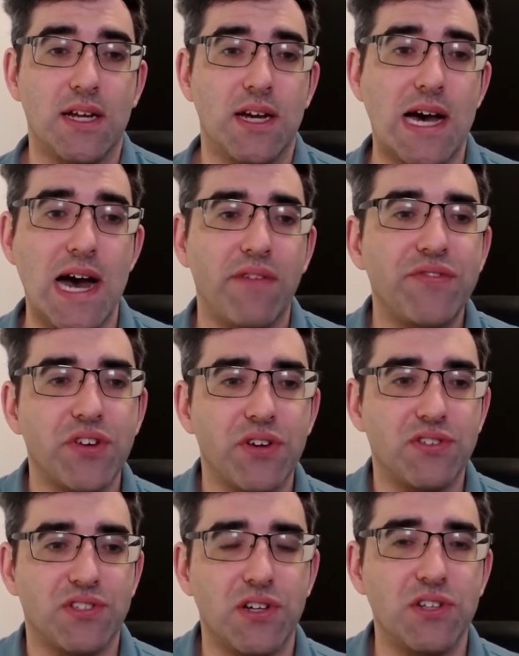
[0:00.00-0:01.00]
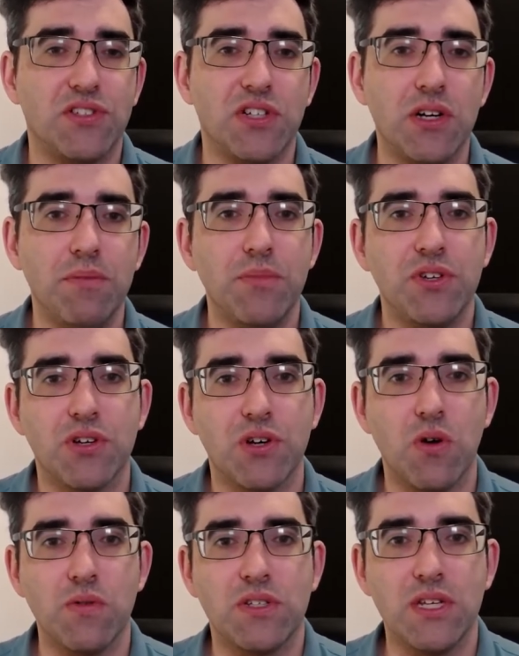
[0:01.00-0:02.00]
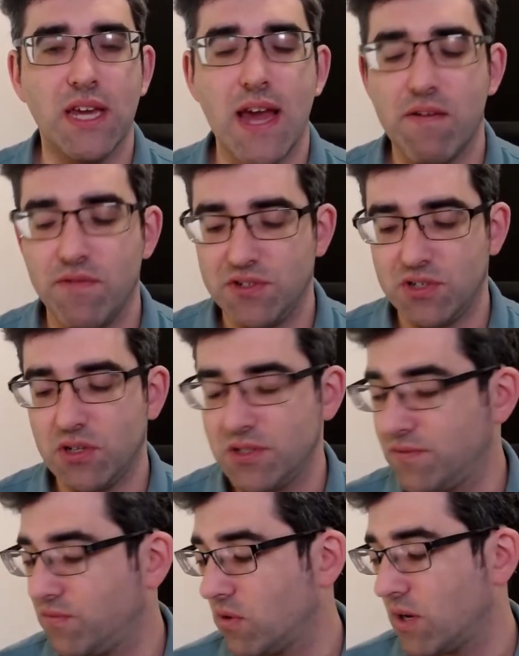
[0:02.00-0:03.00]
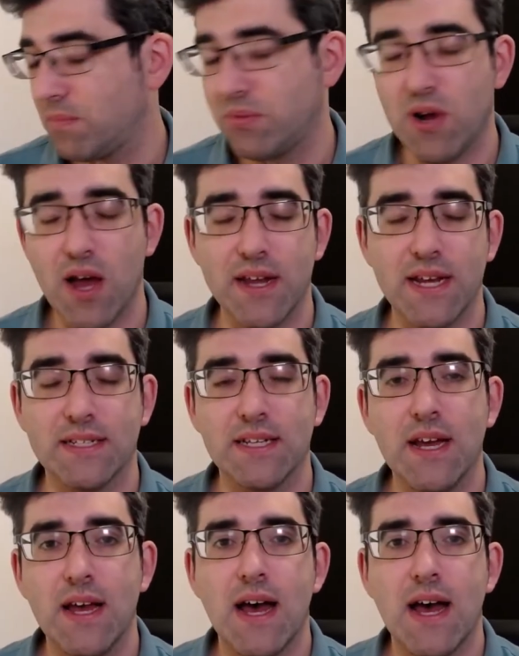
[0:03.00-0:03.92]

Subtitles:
after your search term, you're going to get results for a product